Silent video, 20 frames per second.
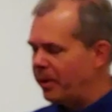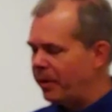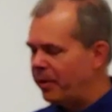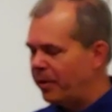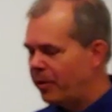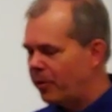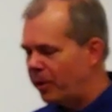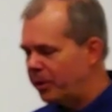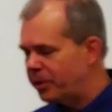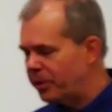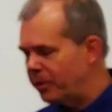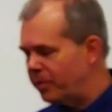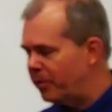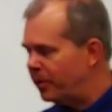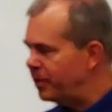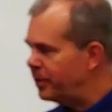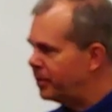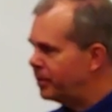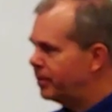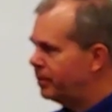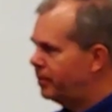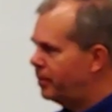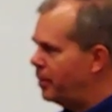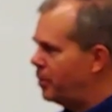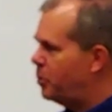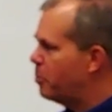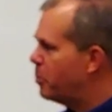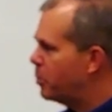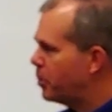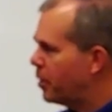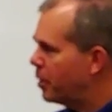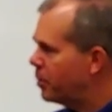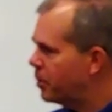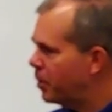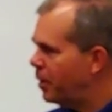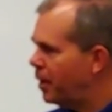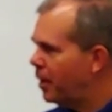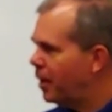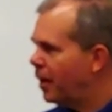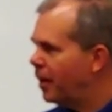my question was, did you
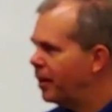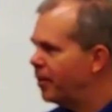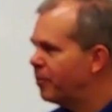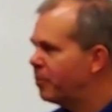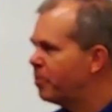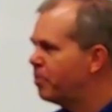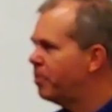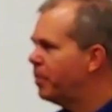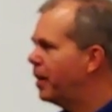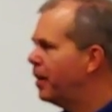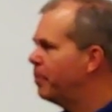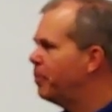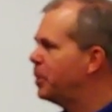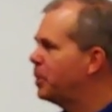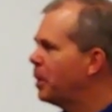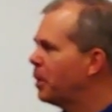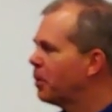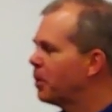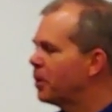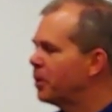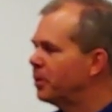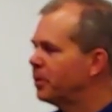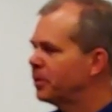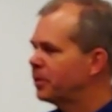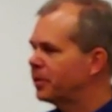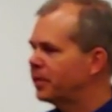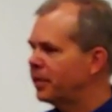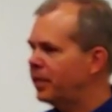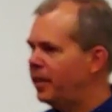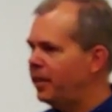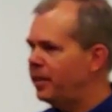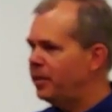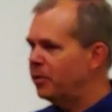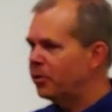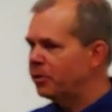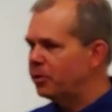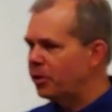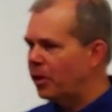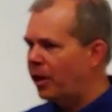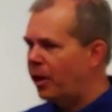possess any kind of uh, materials
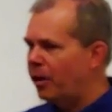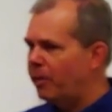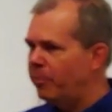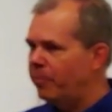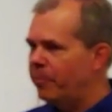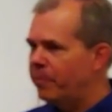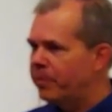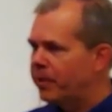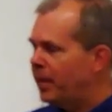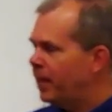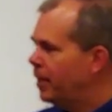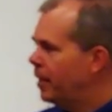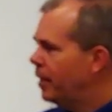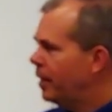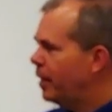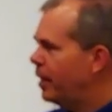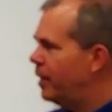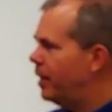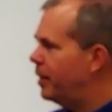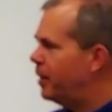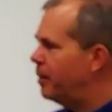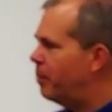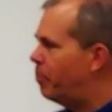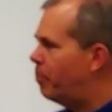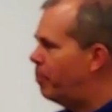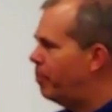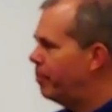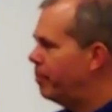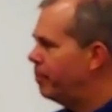in your job in the,